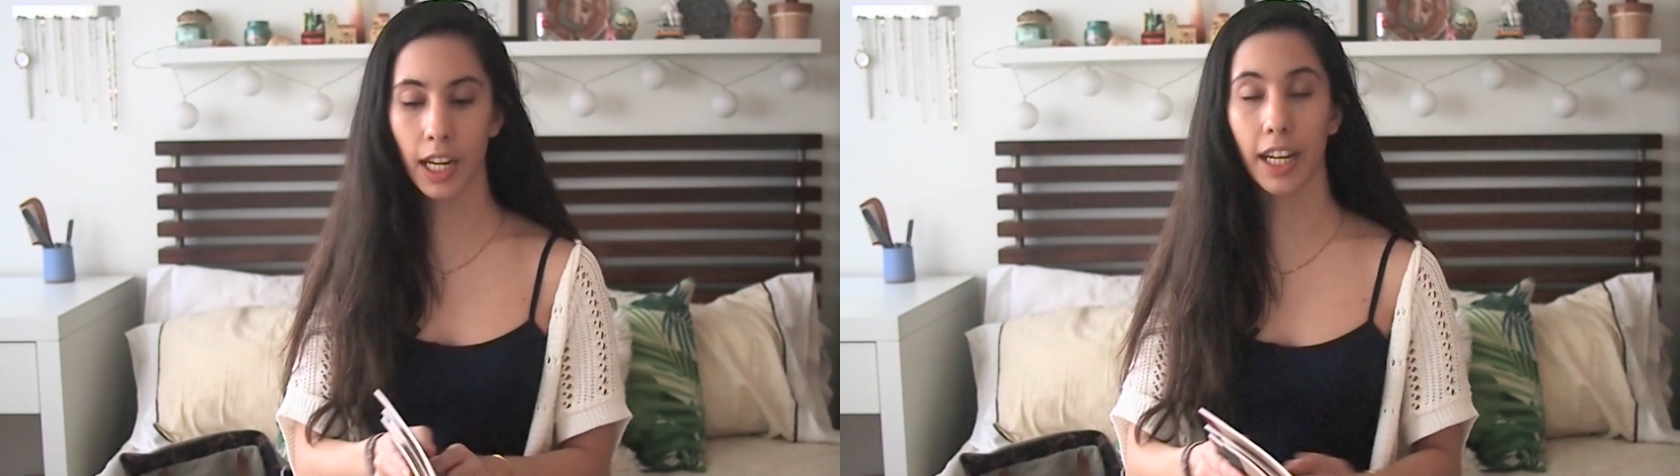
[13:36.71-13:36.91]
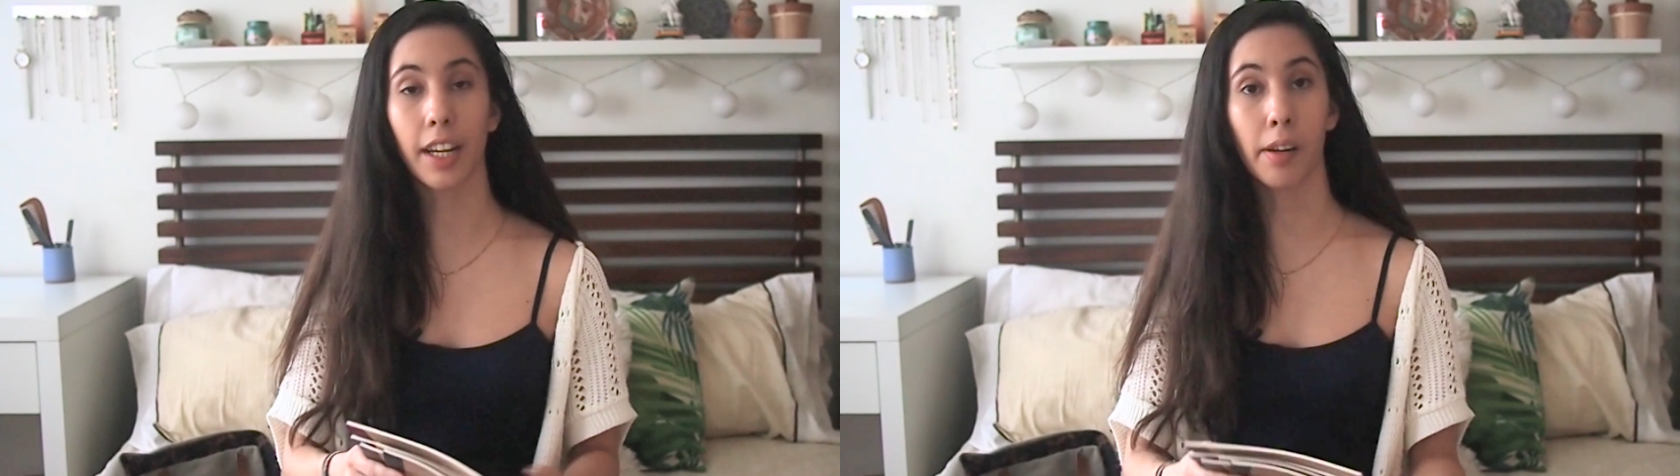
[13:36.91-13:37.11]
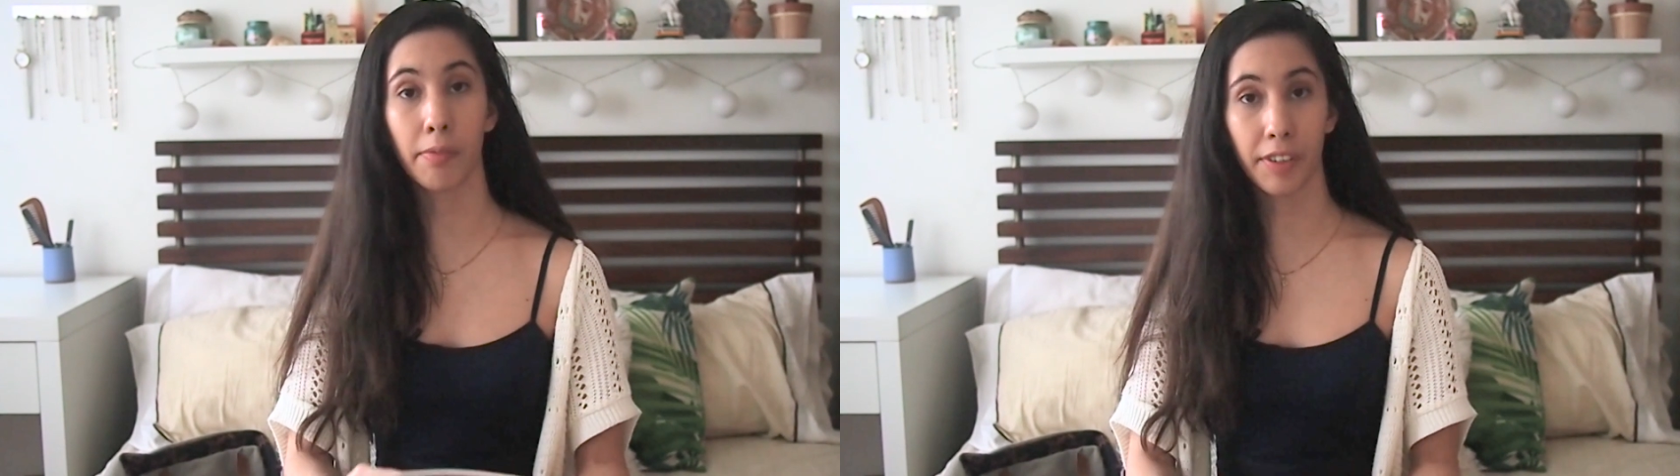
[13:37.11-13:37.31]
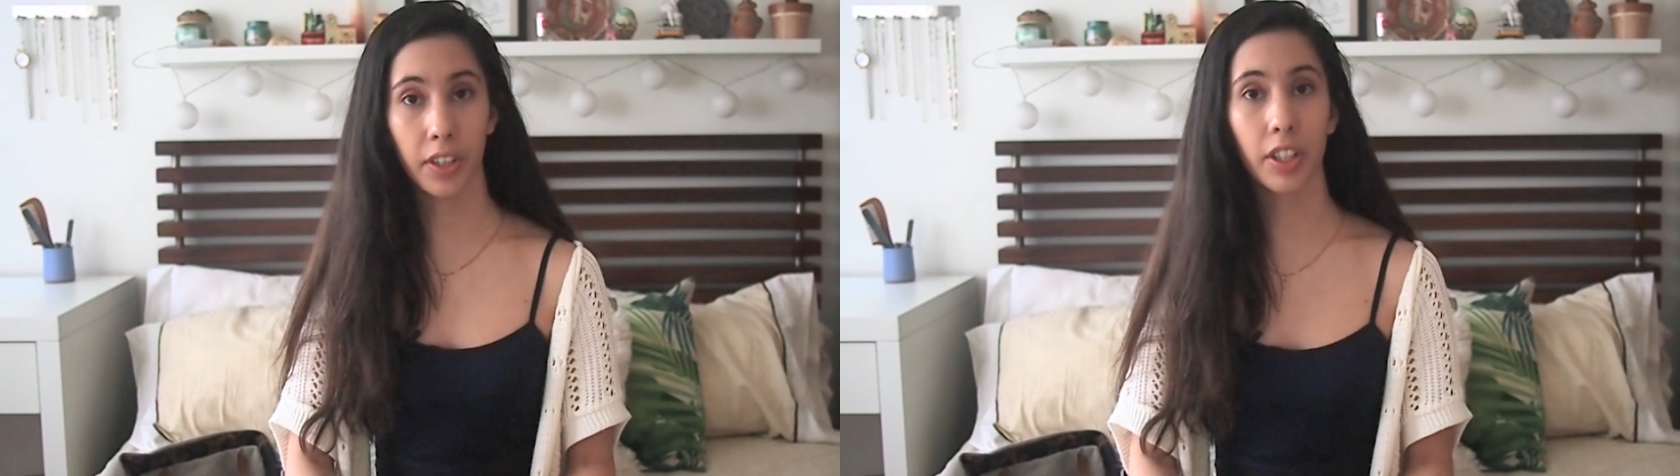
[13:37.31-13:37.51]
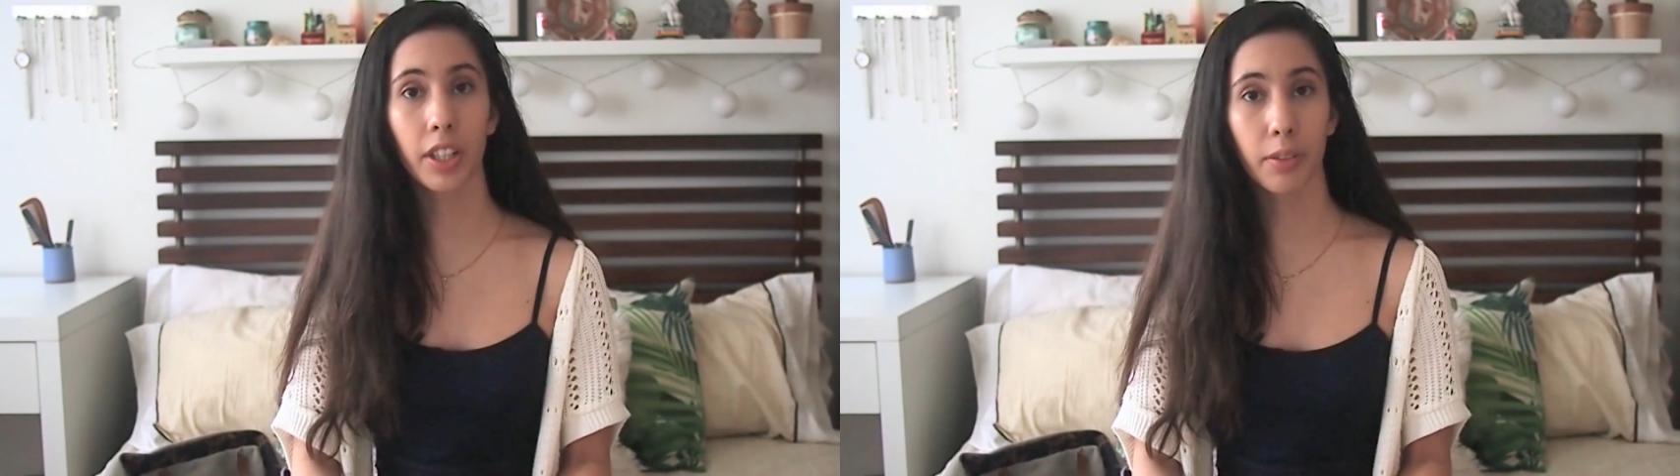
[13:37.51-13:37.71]
and they are
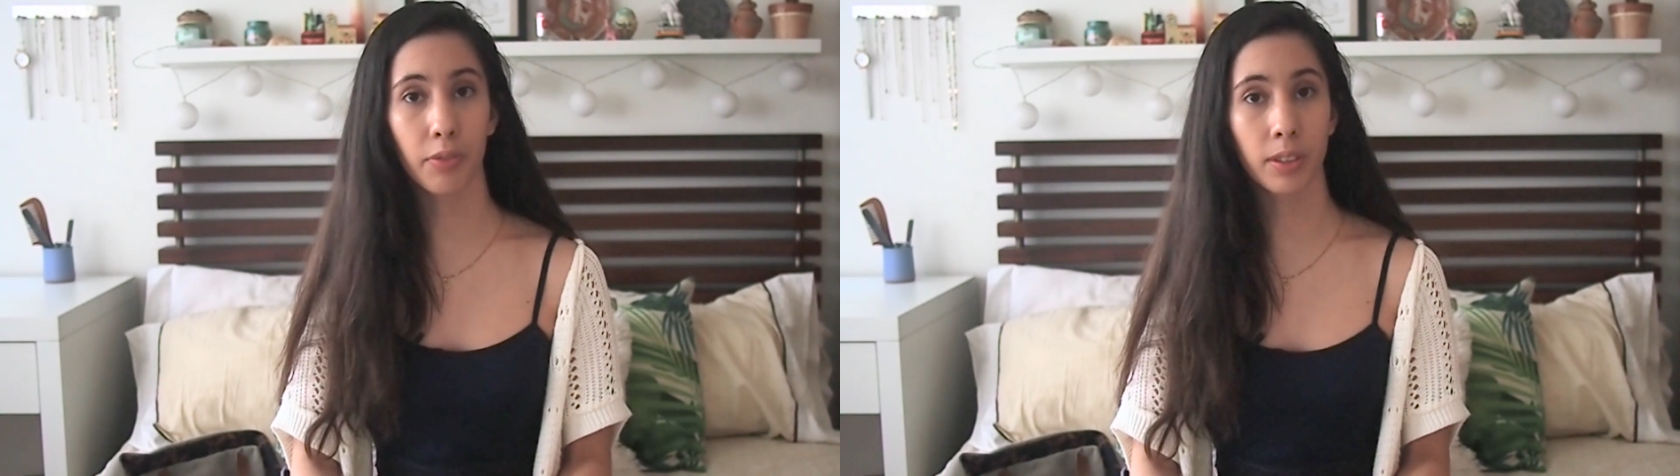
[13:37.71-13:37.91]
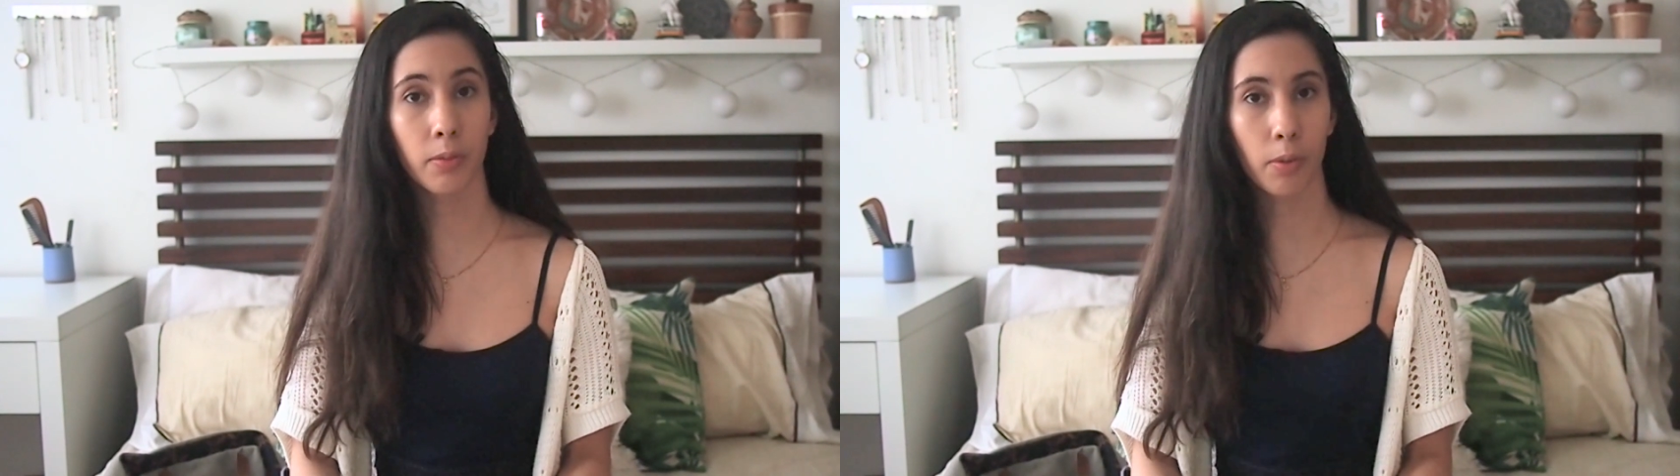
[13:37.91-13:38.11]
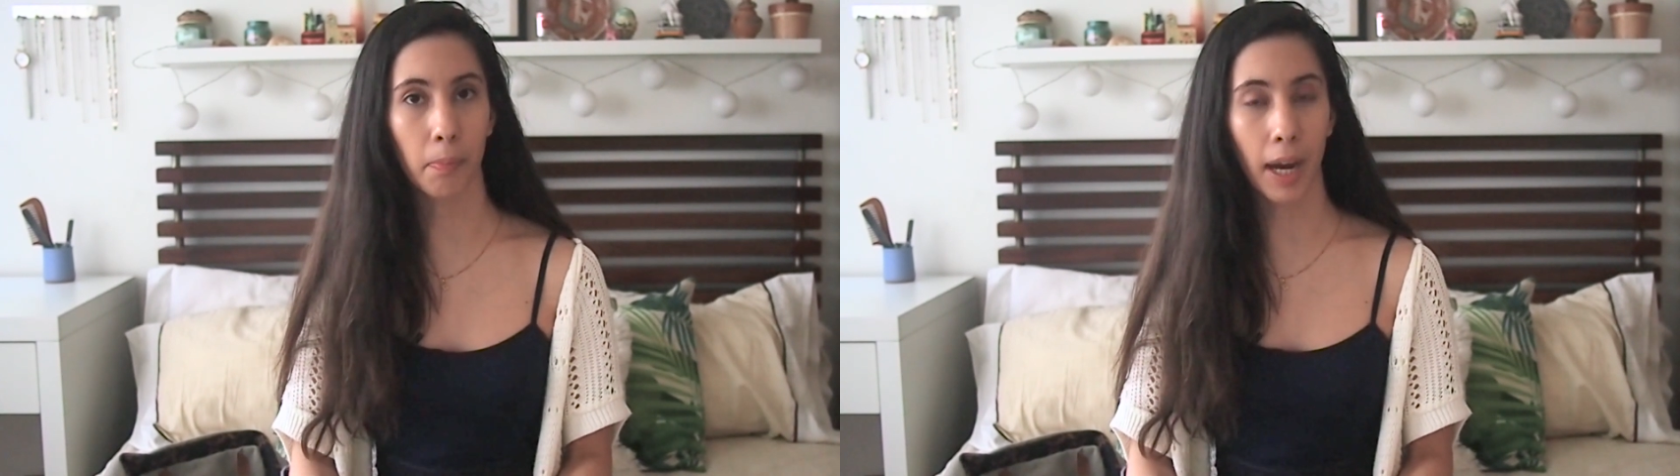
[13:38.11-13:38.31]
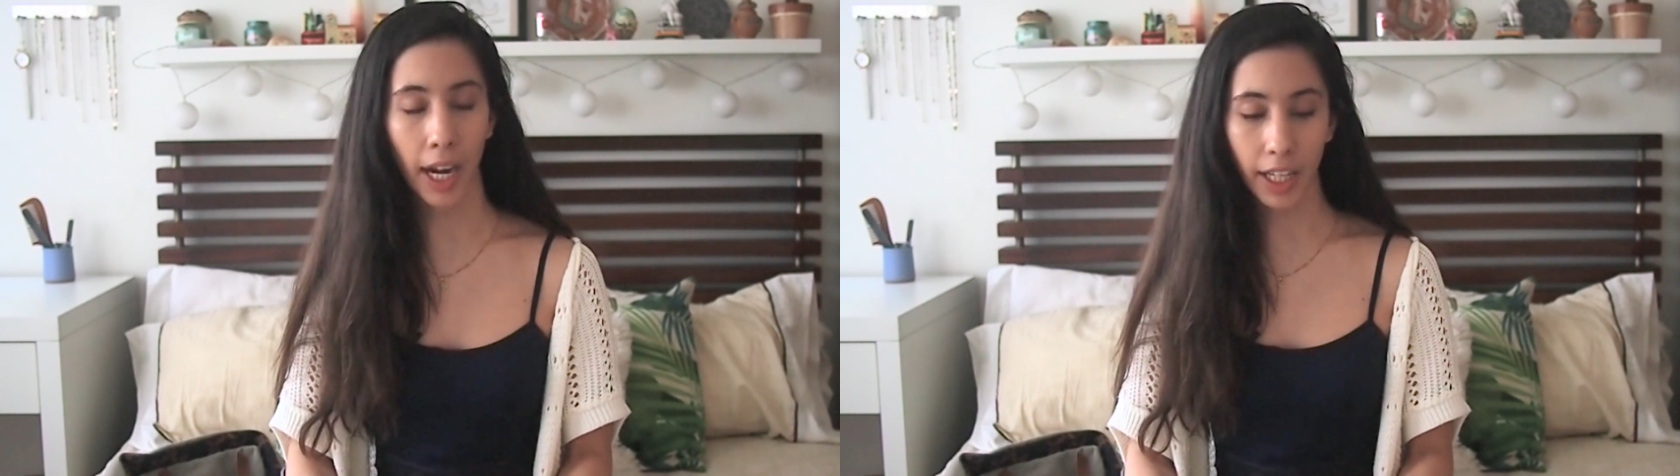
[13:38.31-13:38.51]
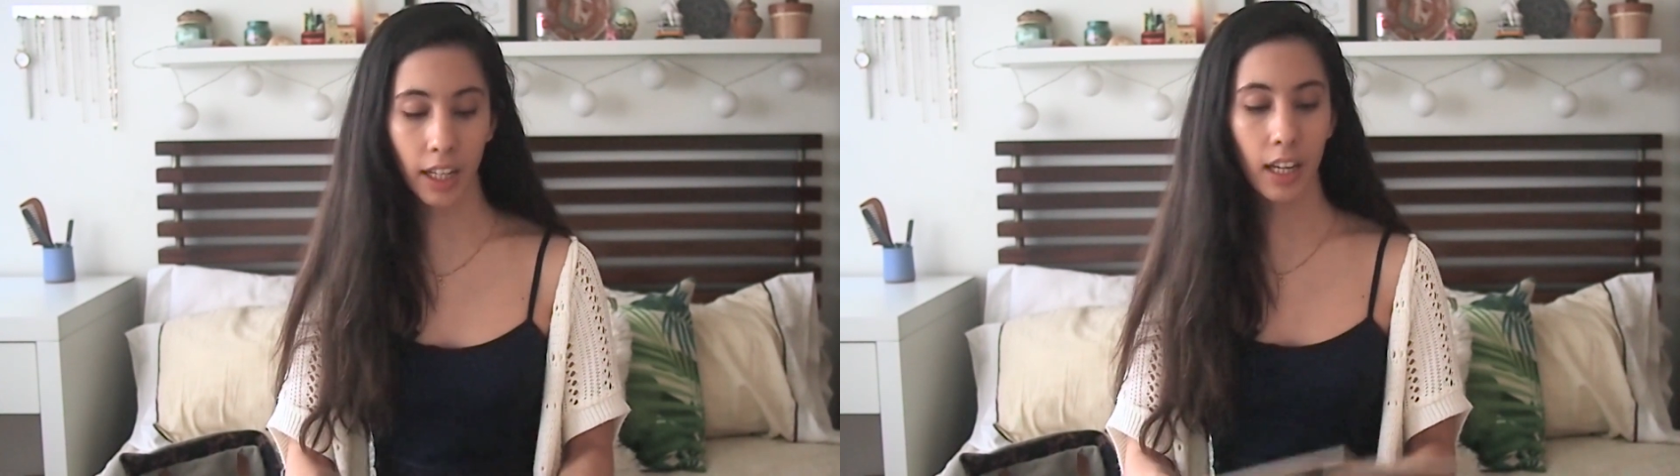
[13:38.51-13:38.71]
very different from
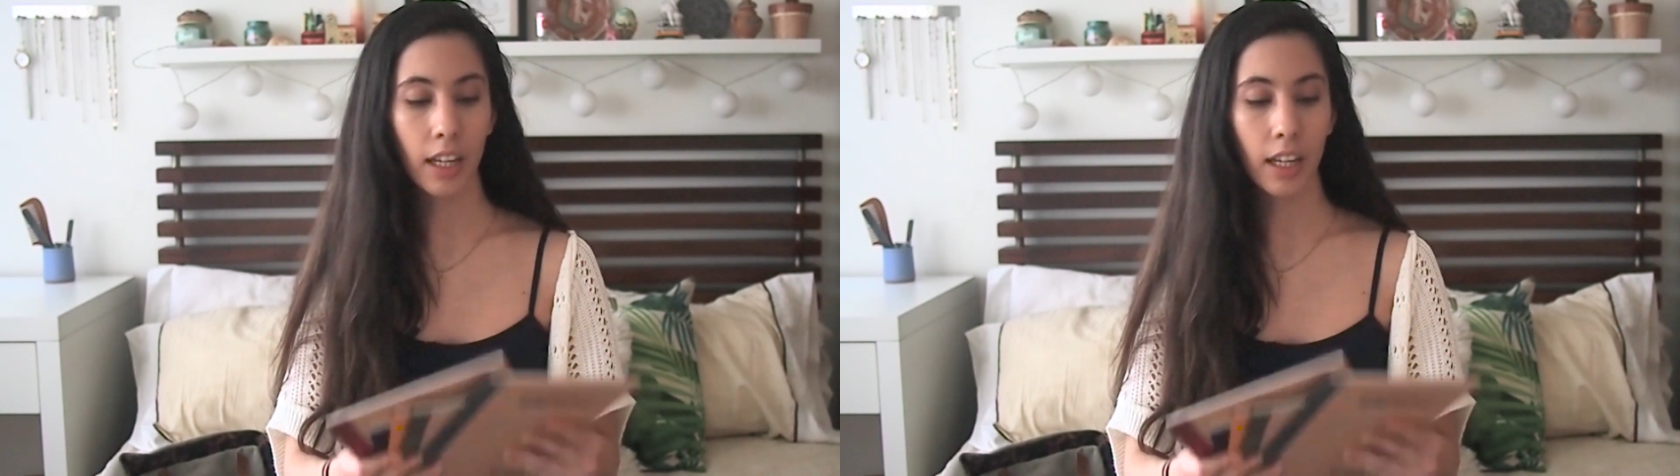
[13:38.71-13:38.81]
mine.